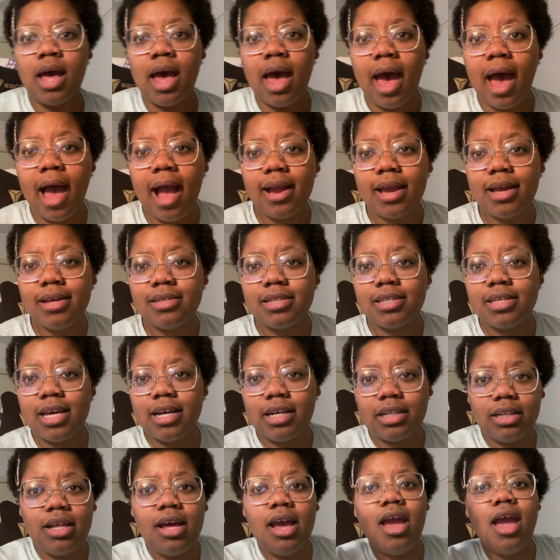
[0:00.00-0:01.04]
I can see
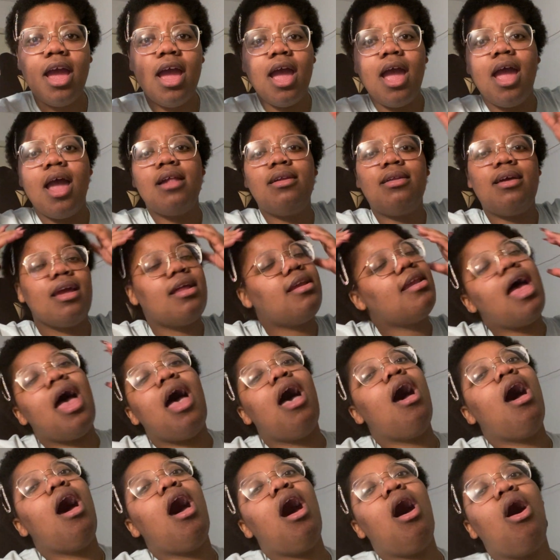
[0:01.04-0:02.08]
clearly
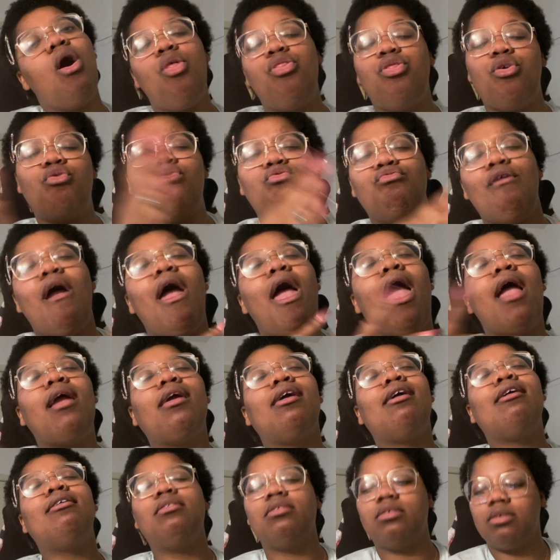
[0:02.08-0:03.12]
now the
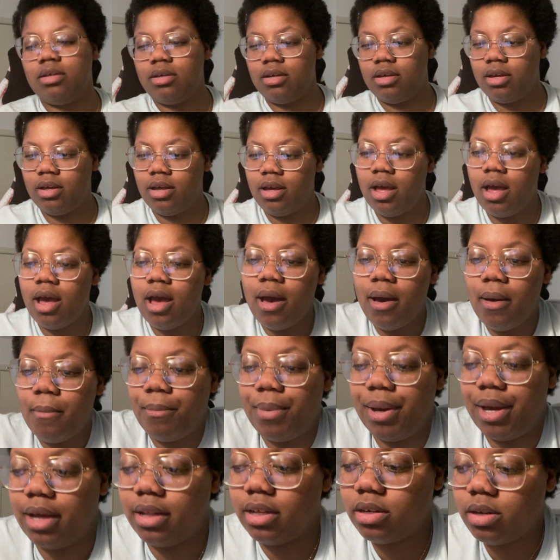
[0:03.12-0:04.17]
rain.
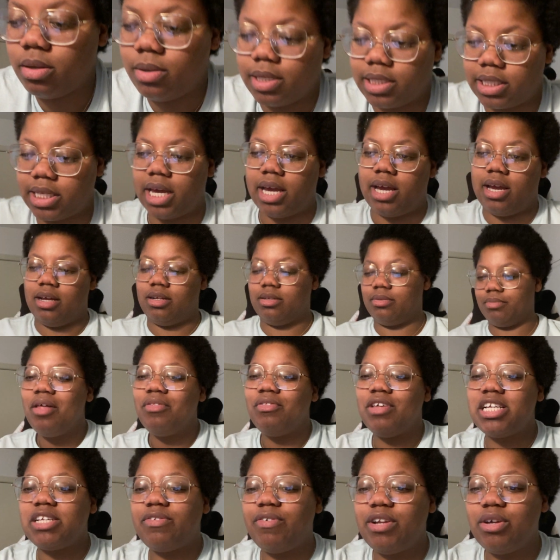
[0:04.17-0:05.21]
But yeah, I know what I'm saying.
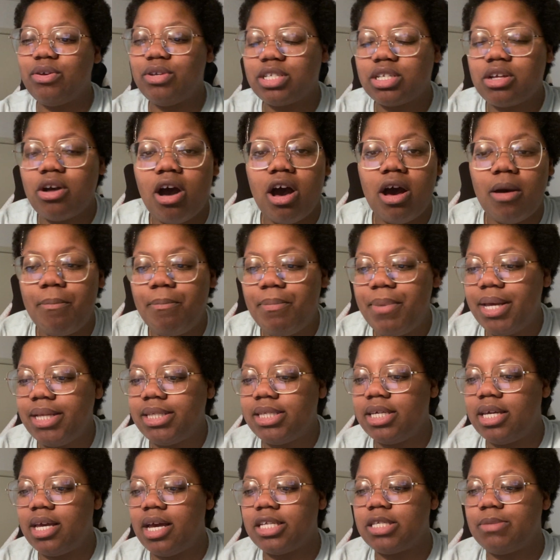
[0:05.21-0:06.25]
This video is called
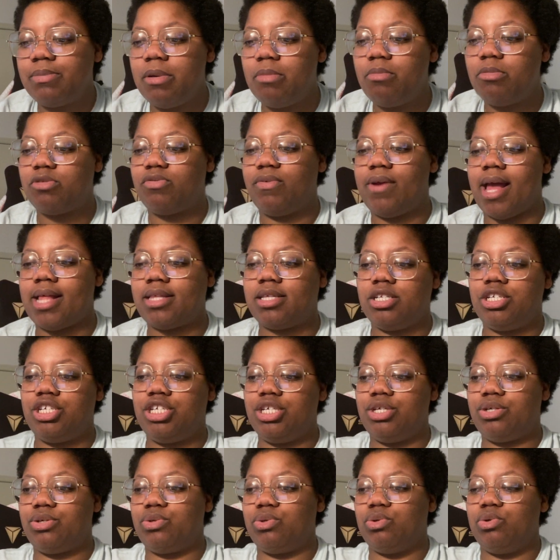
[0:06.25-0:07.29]
BTS members react to
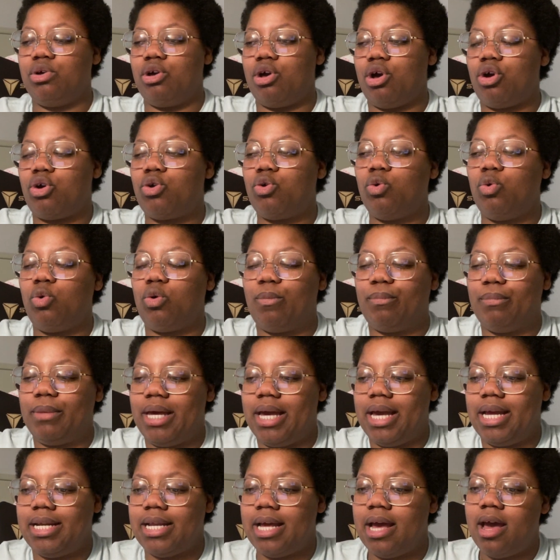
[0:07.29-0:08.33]
Jikook.
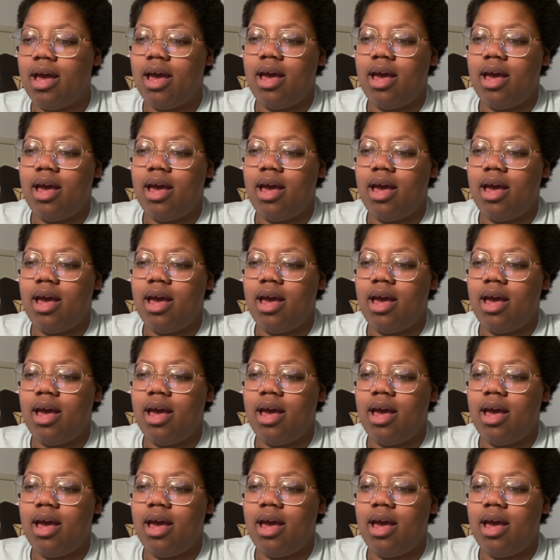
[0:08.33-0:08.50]
Kookmin.